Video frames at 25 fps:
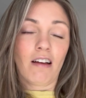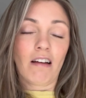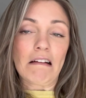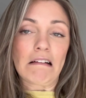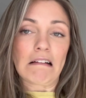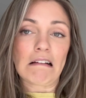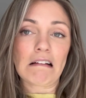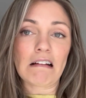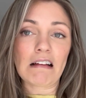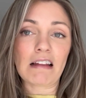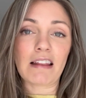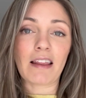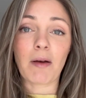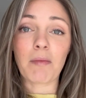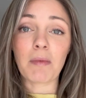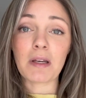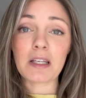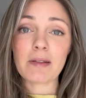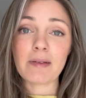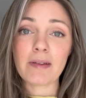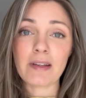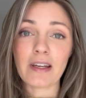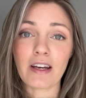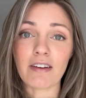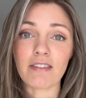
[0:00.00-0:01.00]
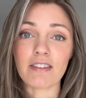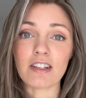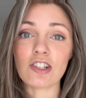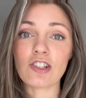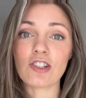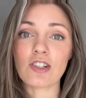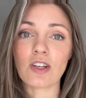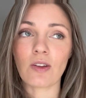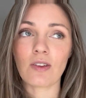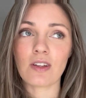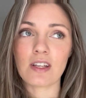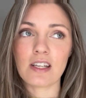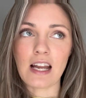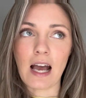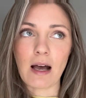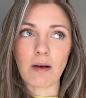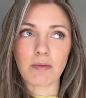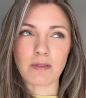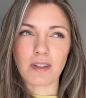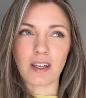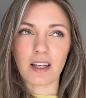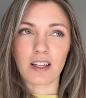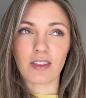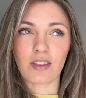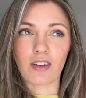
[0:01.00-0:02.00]
Oh, that makes me nervous. She only
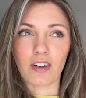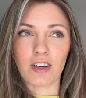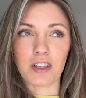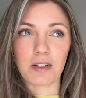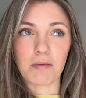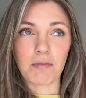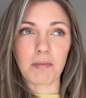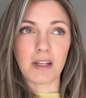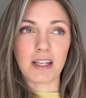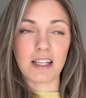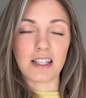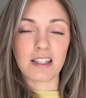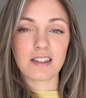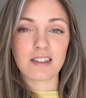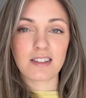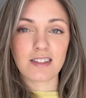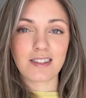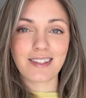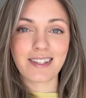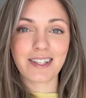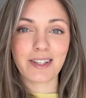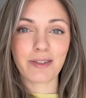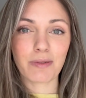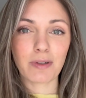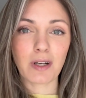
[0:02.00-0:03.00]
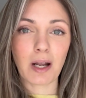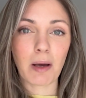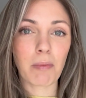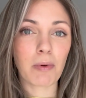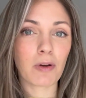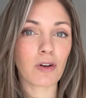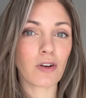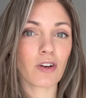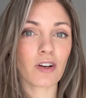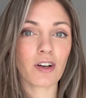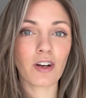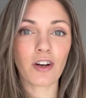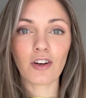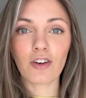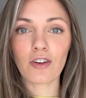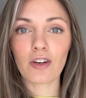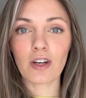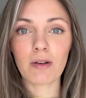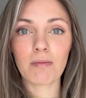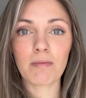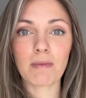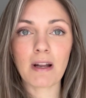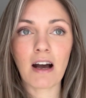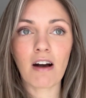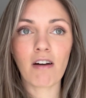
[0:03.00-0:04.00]
naps like thirty minutes when I put her in her
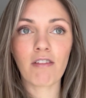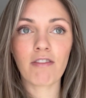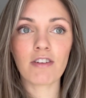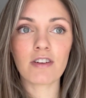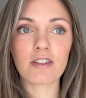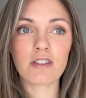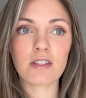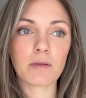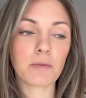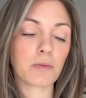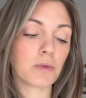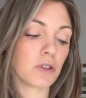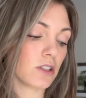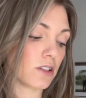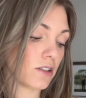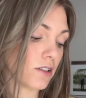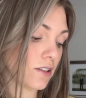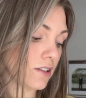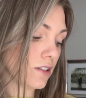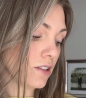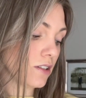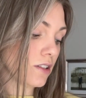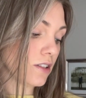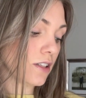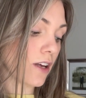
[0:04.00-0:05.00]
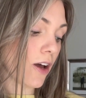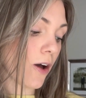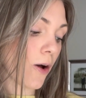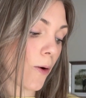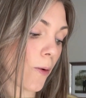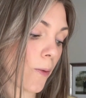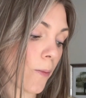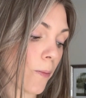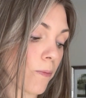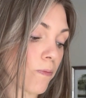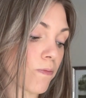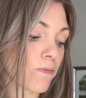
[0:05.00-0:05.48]
crib now for some reason, so